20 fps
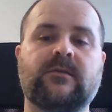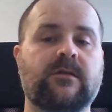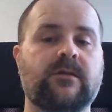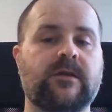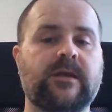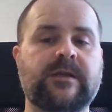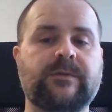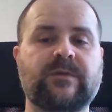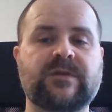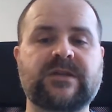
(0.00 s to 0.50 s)

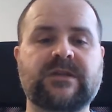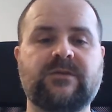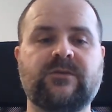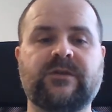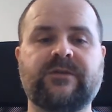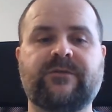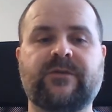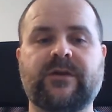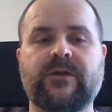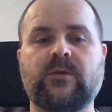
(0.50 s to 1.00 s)
it was
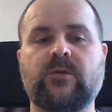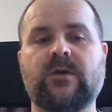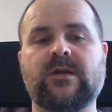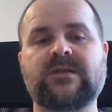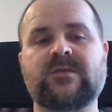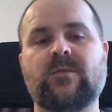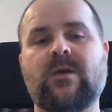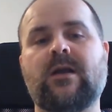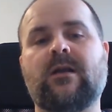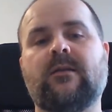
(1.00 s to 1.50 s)
good for you
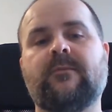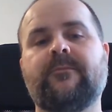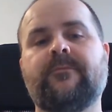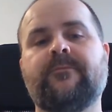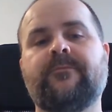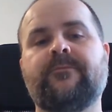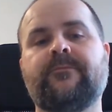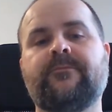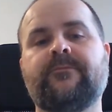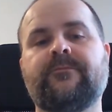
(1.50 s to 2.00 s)
as well.
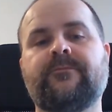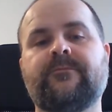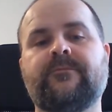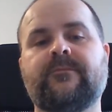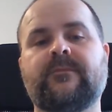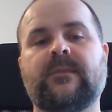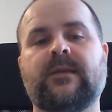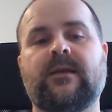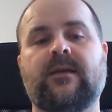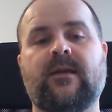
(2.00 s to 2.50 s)

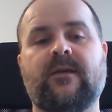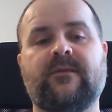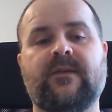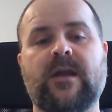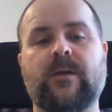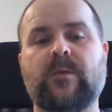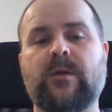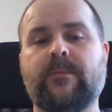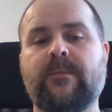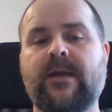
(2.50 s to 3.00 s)
And
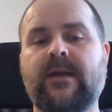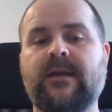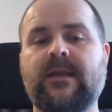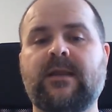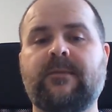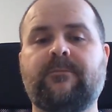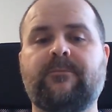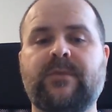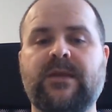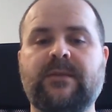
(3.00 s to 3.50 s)
there were
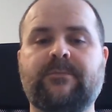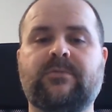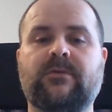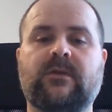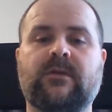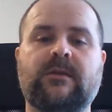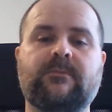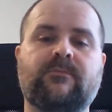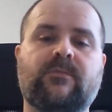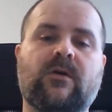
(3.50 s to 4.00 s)
many people
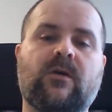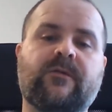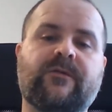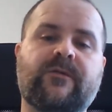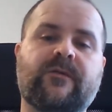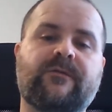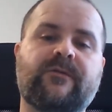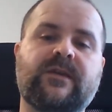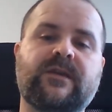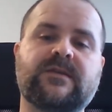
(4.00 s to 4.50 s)
in both
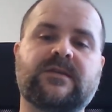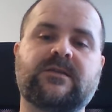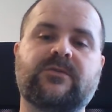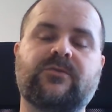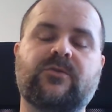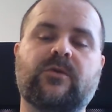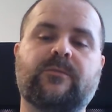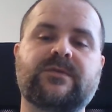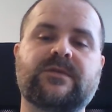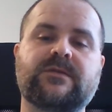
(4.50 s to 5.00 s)
of these
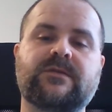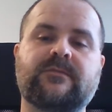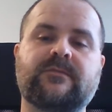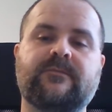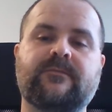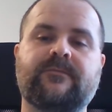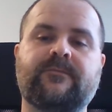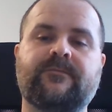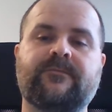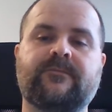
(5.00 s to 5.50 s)
groups.
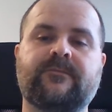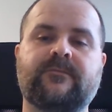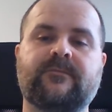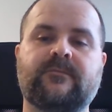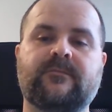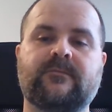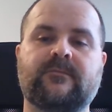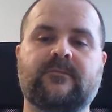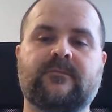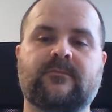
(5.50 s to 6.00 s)

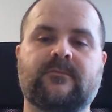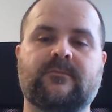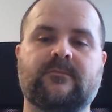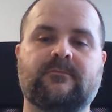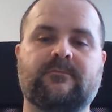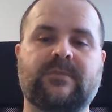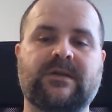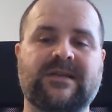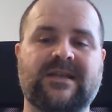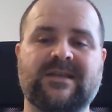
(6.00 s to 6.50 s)

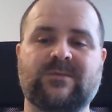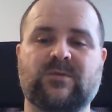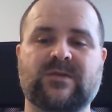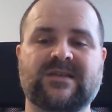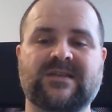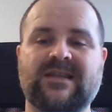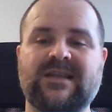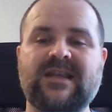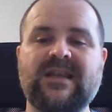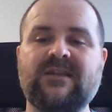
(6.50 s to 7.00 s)
But it
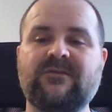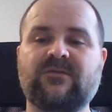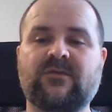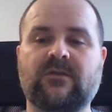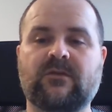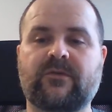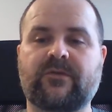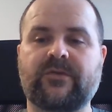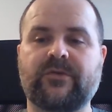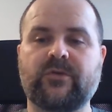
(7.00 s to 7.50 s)
was
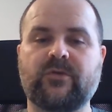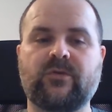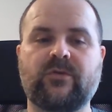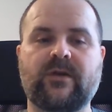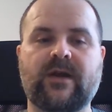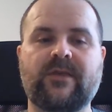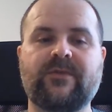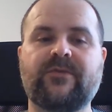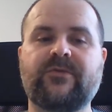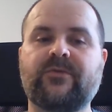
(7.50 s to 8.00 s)
evil through
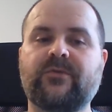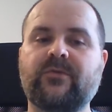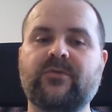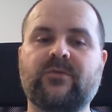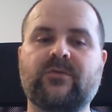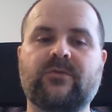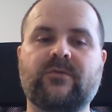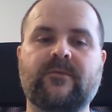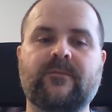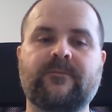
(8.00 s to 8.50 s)
and
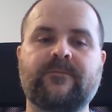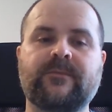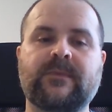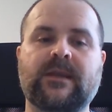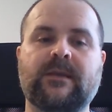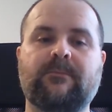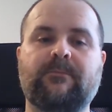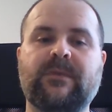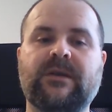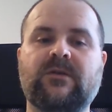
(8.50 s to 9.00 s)
through,
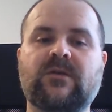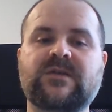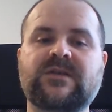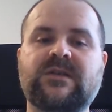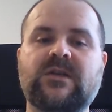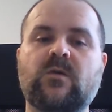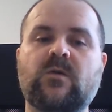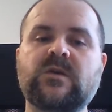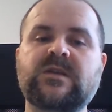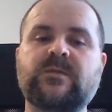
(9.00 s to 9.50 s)
because
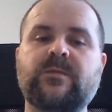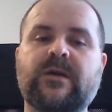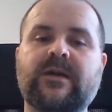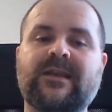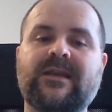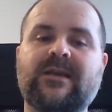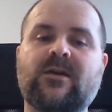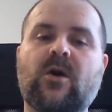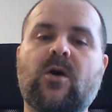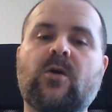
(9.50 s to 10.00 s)
those were
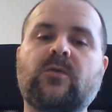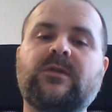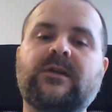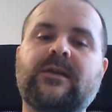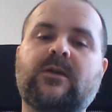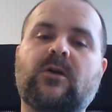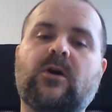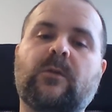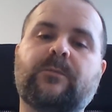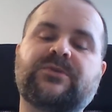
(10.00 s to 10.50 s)
the
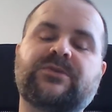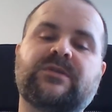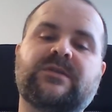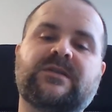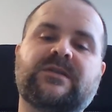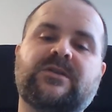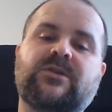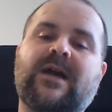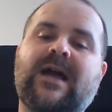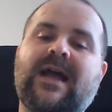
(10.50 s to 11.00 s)
only
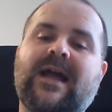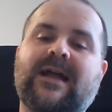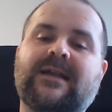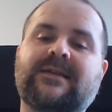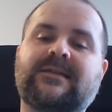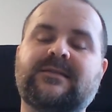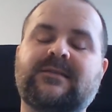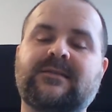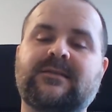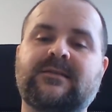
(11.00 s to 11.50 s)
options you
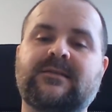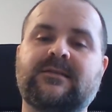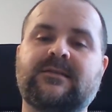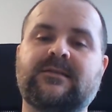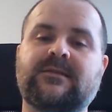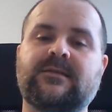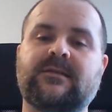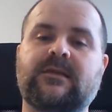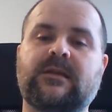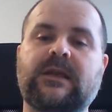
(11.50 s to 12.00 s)
had
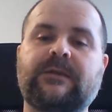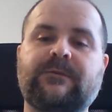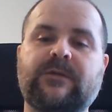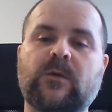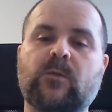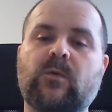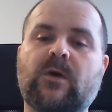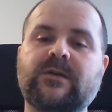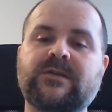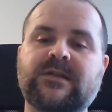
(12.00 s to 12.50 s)
if
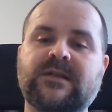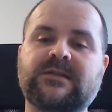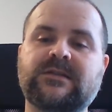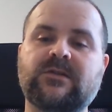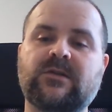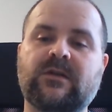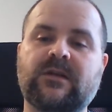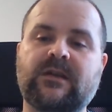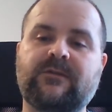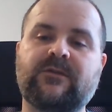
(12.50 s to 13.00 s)
you wanted
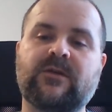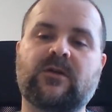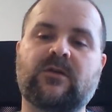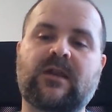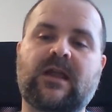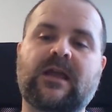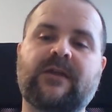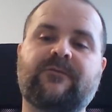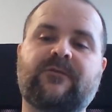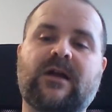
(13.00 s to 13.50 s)
to live your
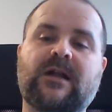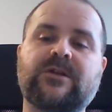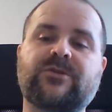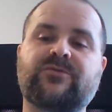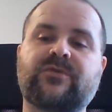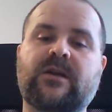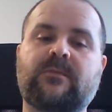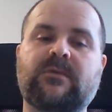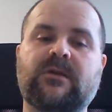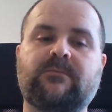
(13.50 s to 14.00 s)
life
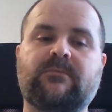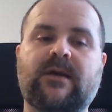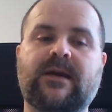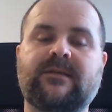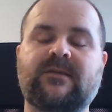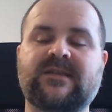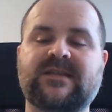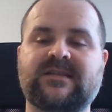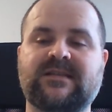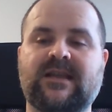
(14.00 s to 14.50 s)
untroubled by
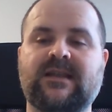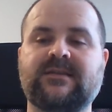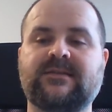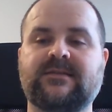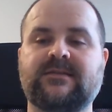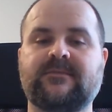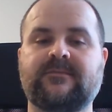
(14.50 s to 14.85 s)
the state.